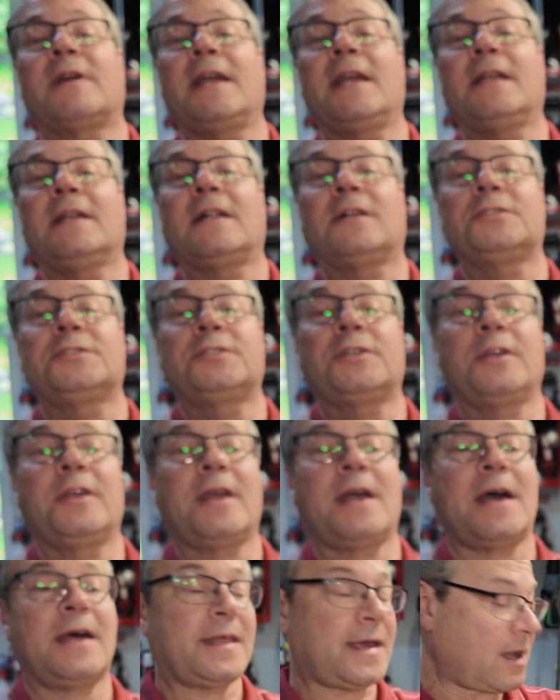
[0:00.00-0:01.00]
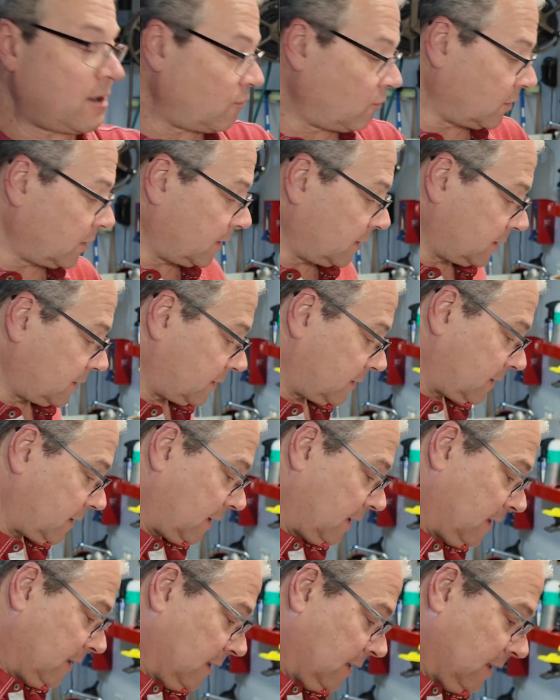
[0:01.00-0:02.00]
right? And I'll show you how that
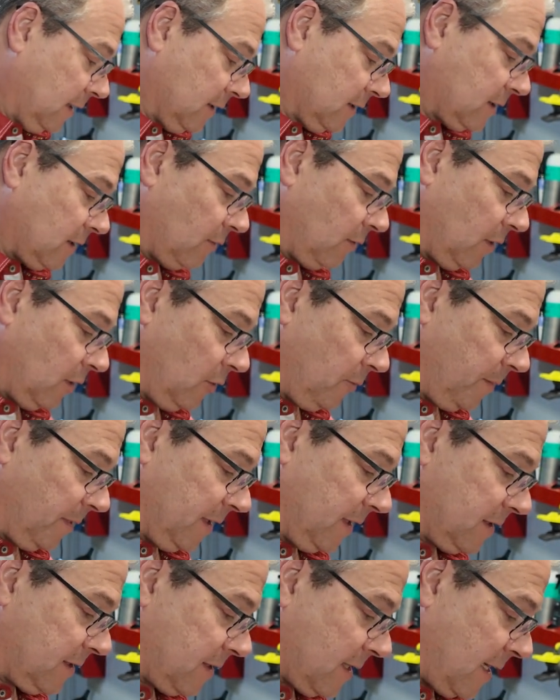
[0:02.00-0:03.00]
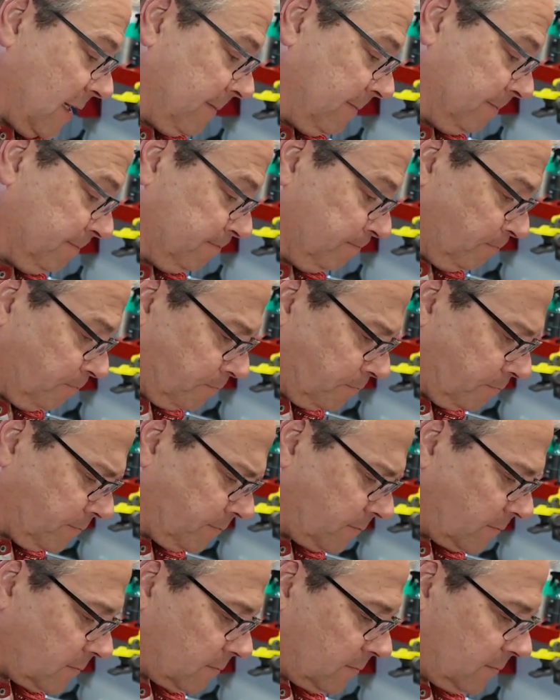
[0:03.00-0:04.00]
works. So we'll open this up,
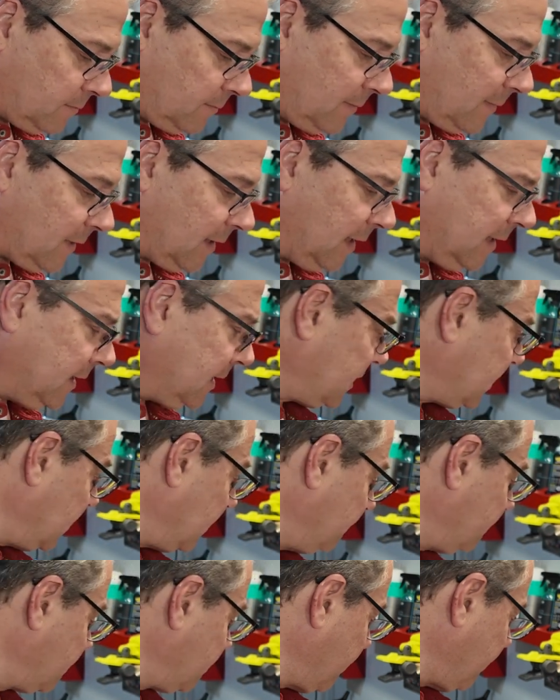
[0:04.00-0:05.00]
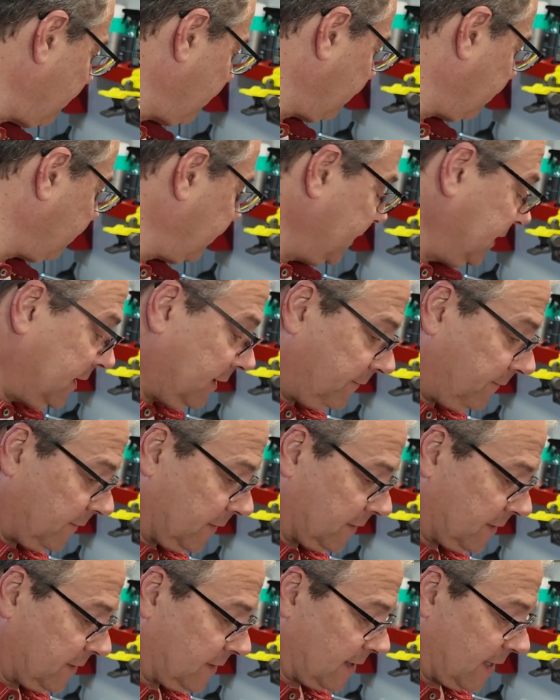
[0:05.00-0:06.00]
and it comes with 3
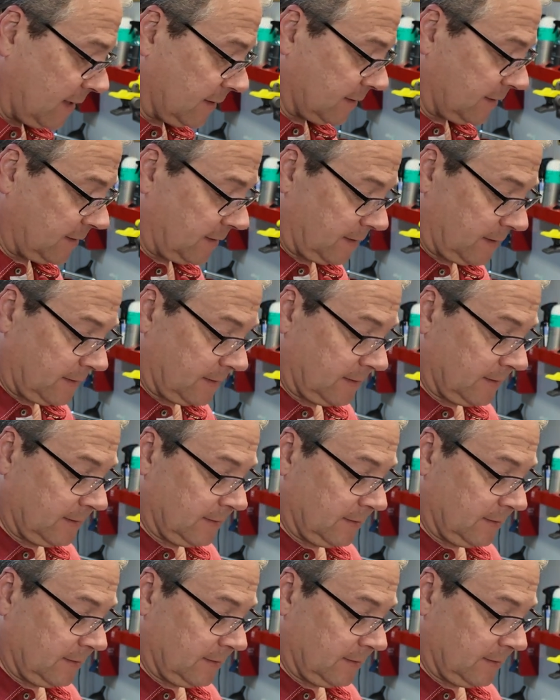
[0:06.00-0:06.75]
different scents.